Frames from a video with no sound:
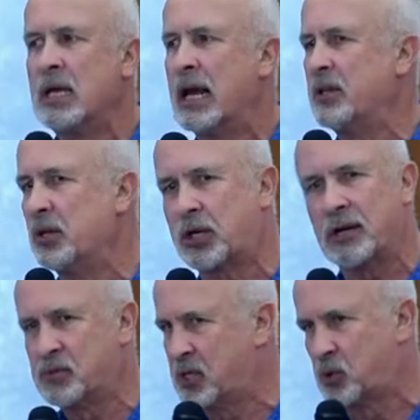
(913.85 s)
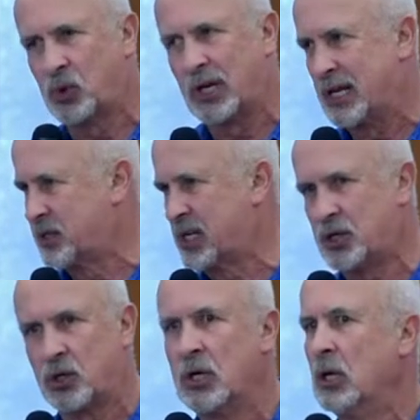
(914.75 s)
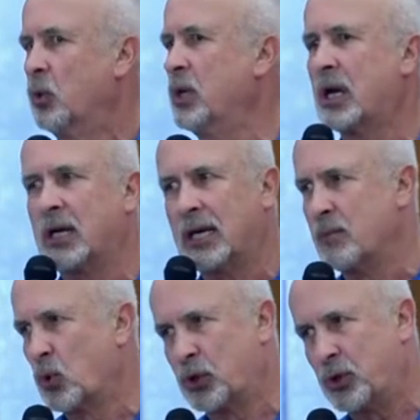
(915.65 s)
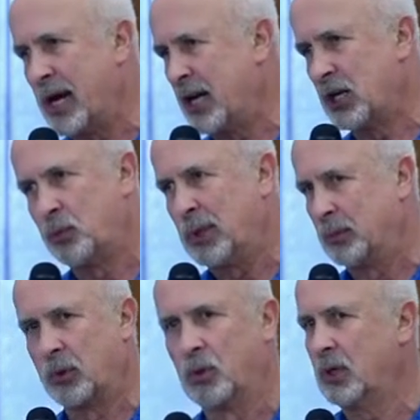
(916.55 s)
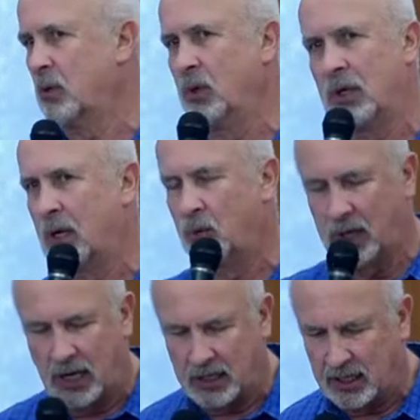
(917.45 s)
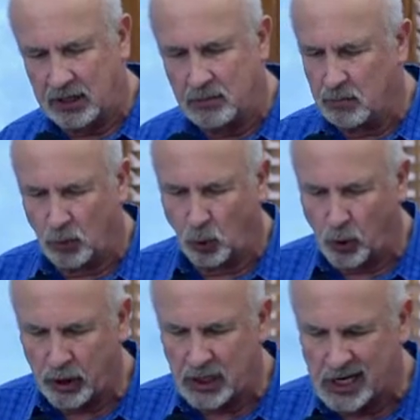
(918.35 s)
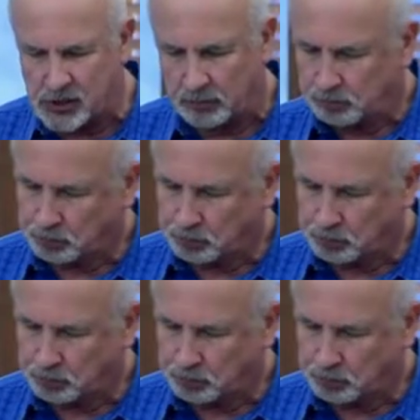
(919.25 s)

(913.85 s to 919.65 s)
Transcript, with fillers: And there comes this realization, we gotta get more training to people. We, we, we gotta get them more organized.